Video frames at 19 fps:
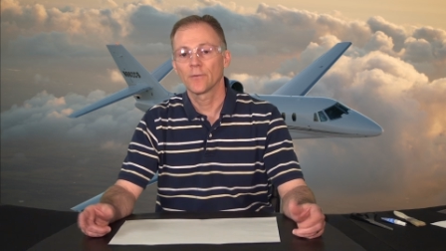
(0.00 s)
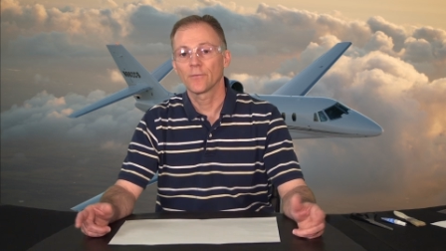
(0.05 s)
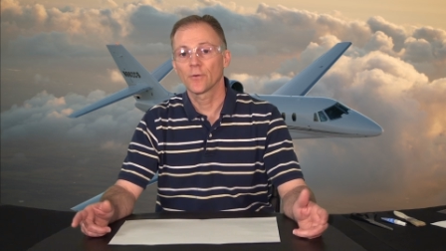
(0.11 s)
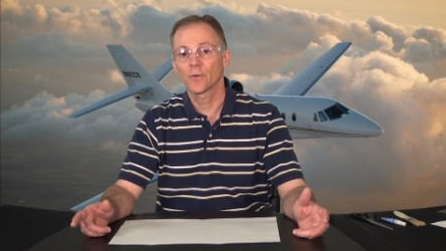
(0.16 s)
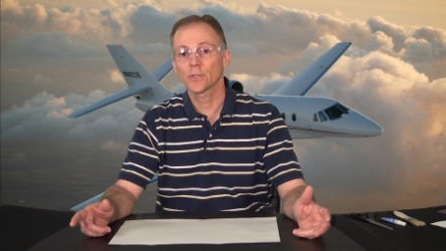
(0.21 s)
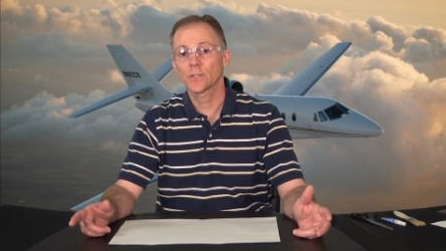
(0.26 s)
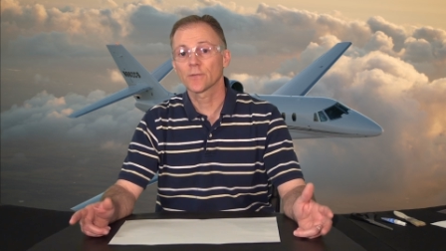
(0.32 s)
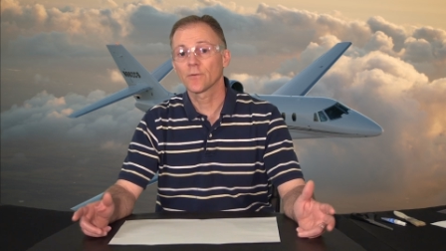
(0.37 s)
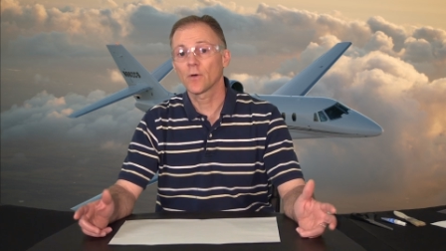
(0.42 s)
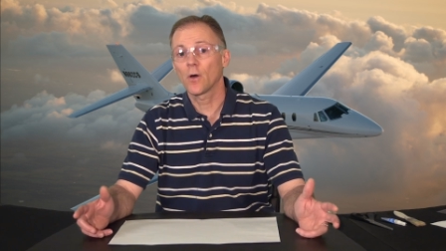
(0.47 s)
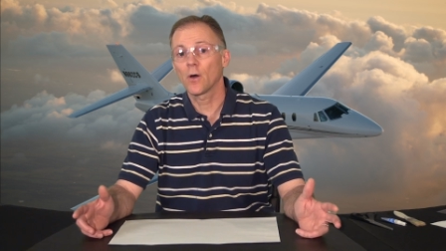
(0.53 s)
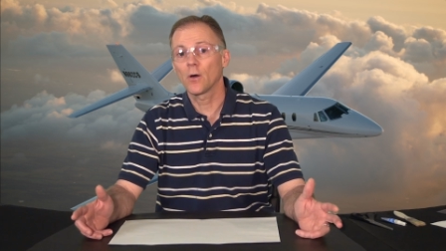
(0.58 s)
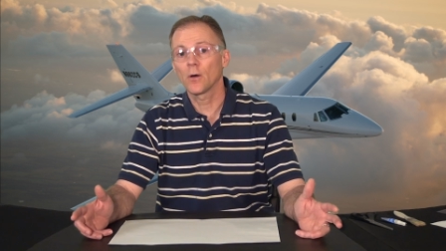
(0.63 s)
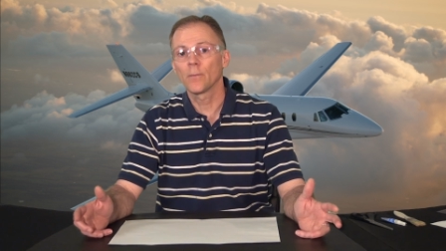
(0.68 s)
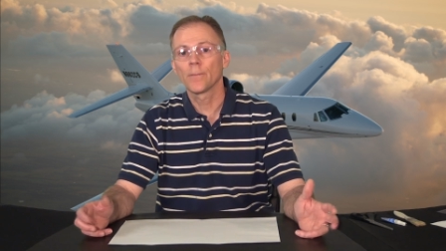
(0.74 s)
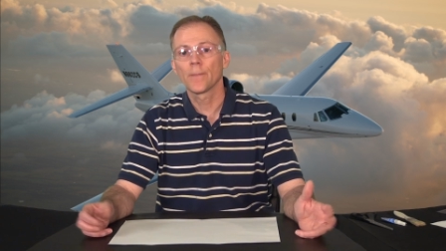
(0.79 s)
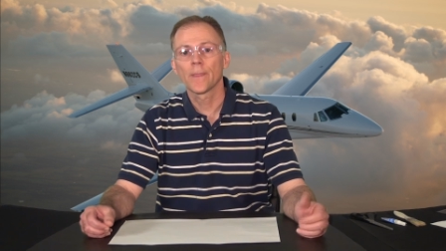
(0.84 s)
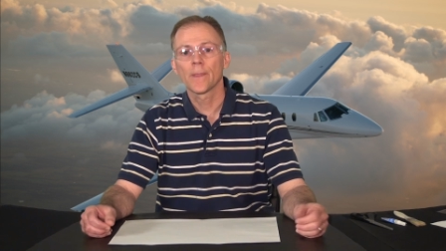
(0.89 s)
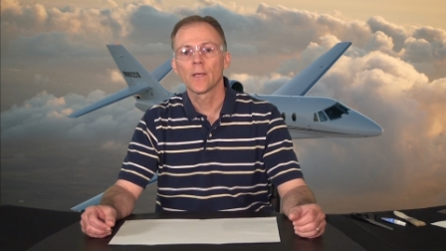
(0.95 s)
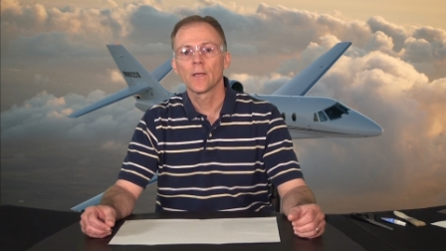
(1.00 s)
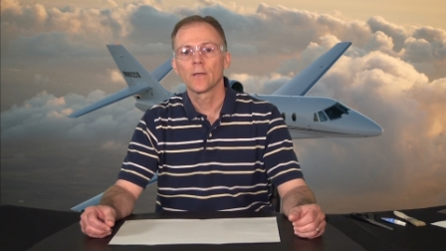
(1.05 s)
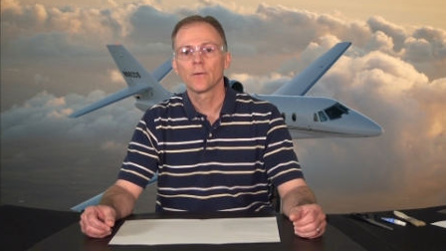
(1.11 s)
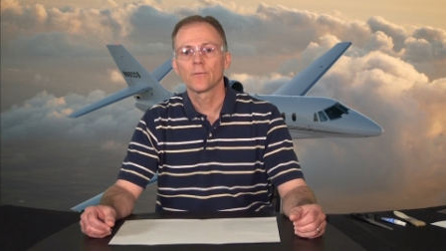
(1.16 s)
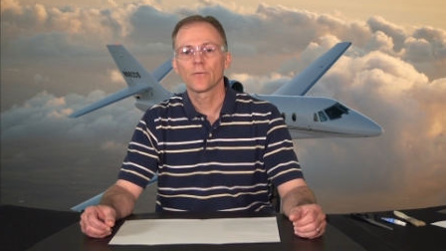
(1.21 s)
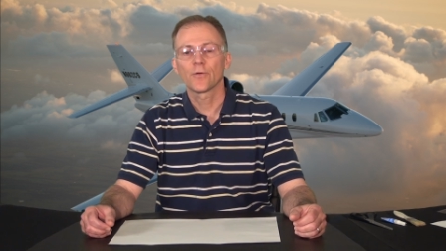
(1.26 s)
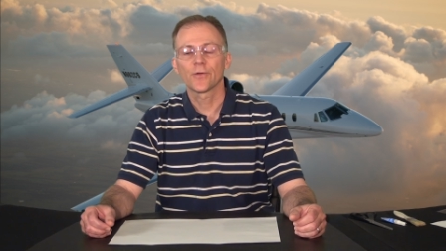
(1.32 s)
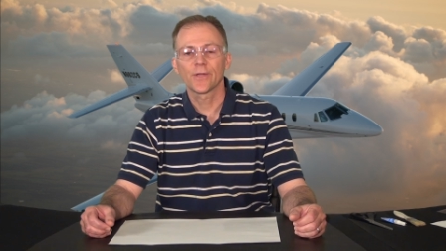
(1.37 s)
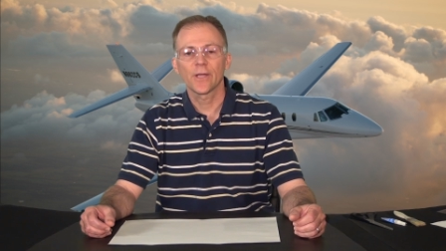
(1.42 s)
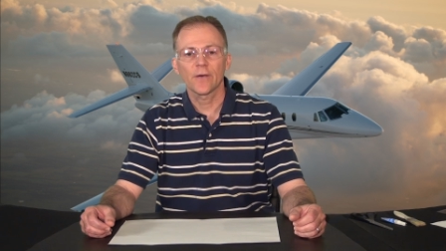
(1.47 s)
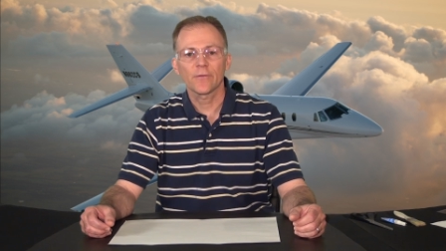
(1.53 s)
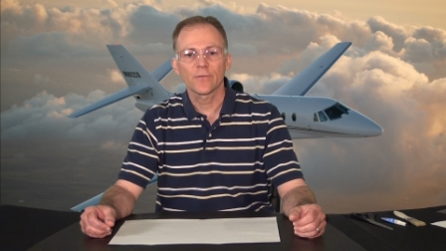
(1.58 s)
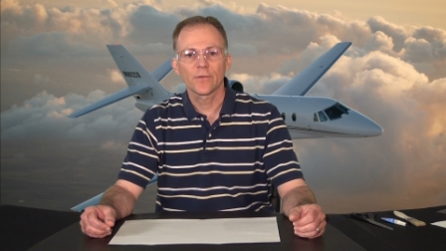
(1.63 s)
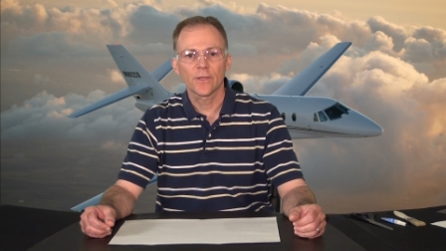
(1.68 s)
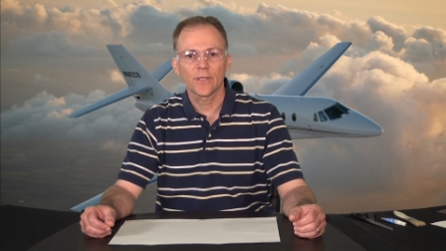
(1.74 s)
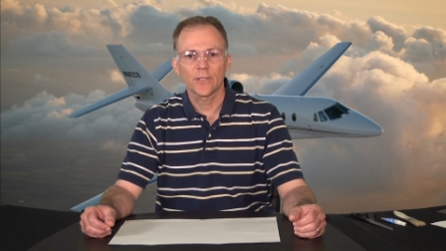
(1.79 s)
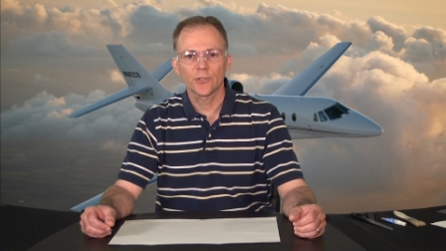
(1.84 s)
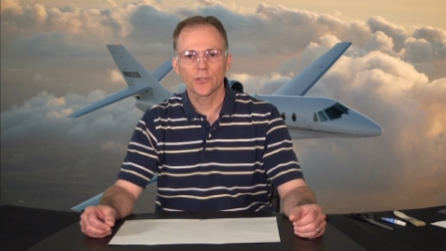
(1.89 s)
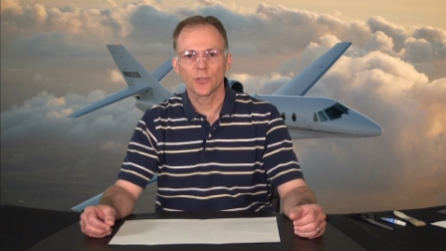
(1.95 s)
First of all, for
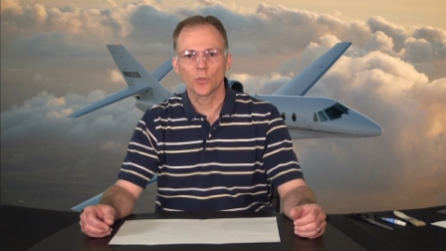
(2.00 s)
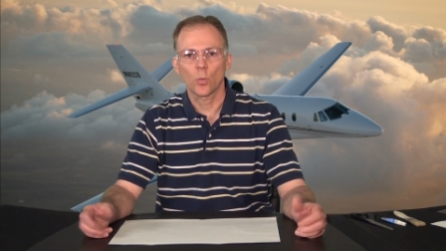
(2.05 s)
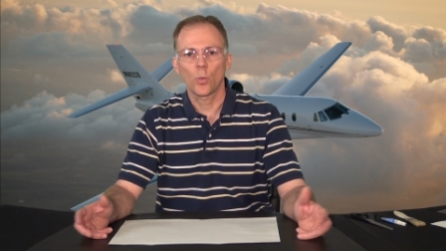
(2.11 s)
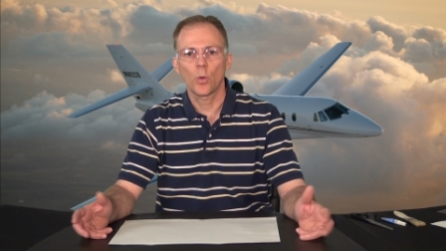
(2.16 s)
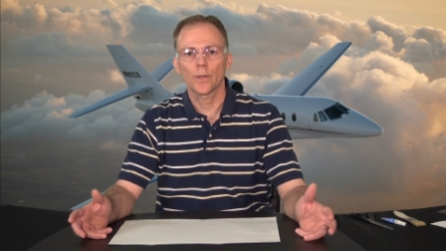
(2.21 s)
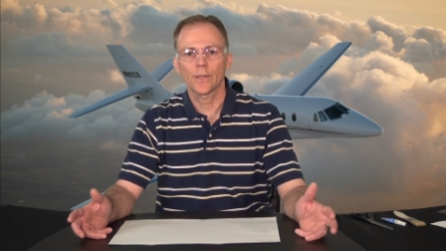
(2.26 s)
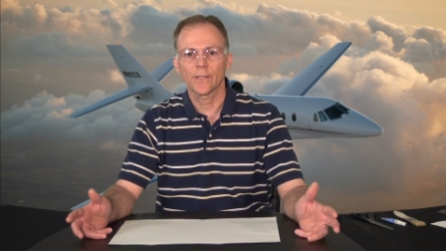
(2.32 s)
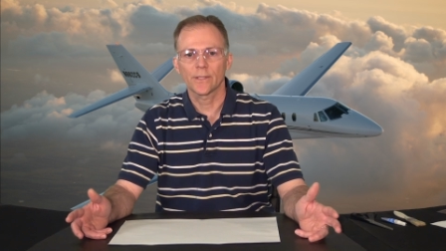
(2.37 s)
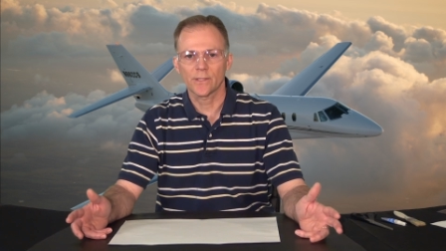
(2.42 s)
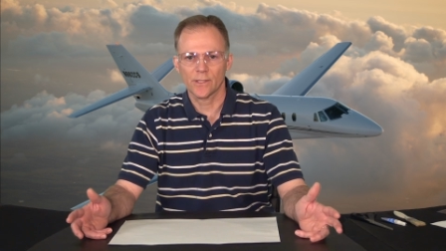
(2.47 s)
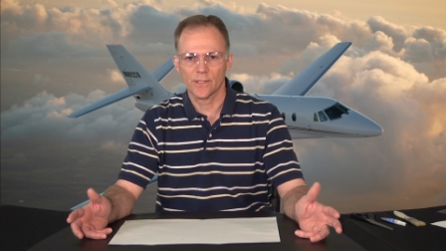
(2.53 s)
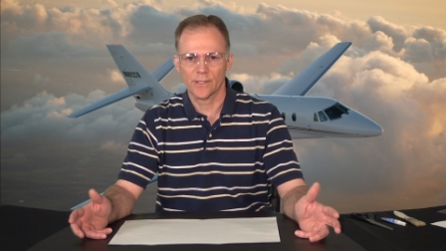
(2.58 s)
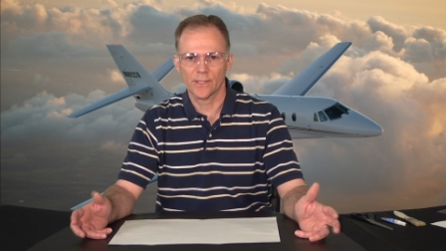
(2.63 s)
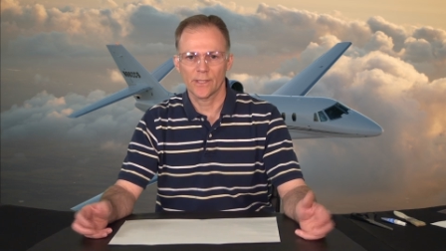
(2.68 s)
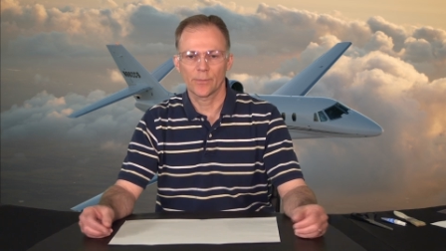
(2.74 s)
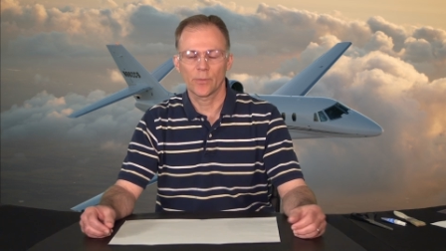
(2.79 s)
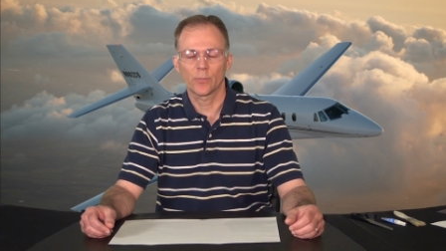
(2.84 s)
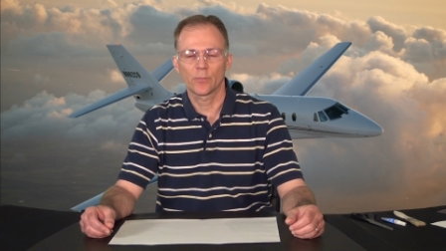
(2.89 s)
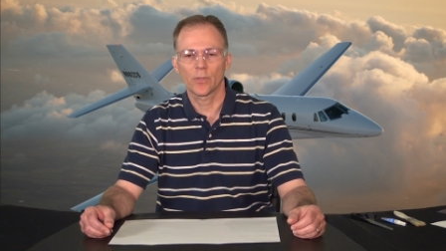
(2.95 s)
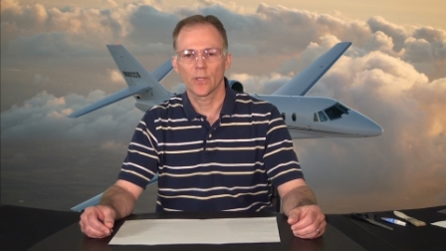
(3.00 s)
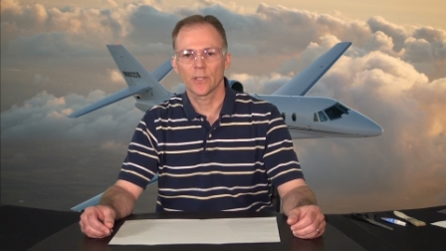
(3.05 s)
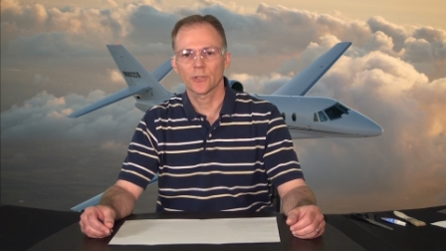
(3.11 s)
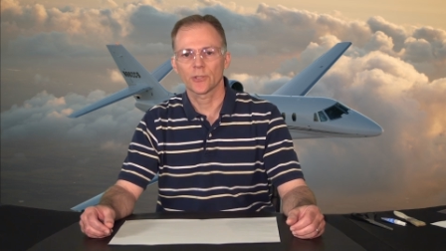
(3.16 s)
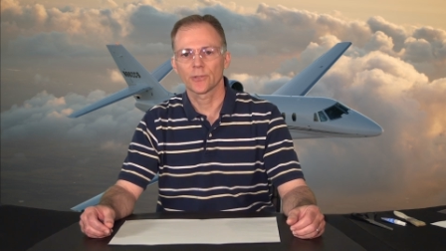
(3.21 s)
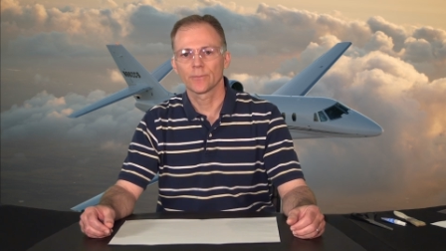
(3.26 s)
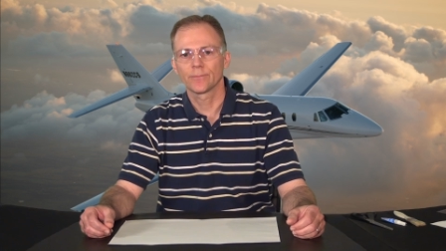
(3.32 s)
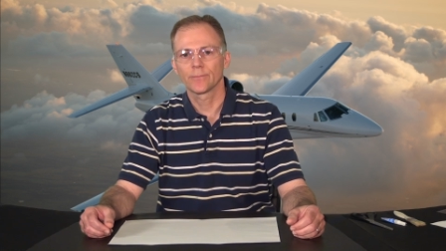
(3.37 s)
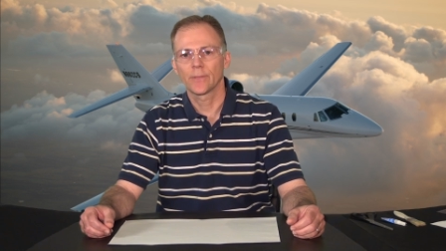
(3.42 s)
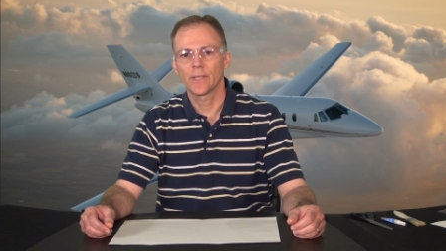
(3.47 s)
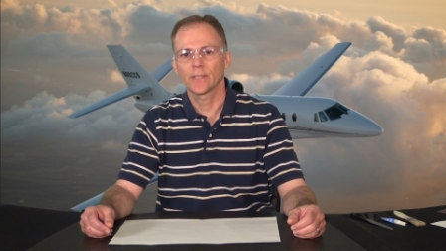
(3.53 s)
definition, what is a stipple brush?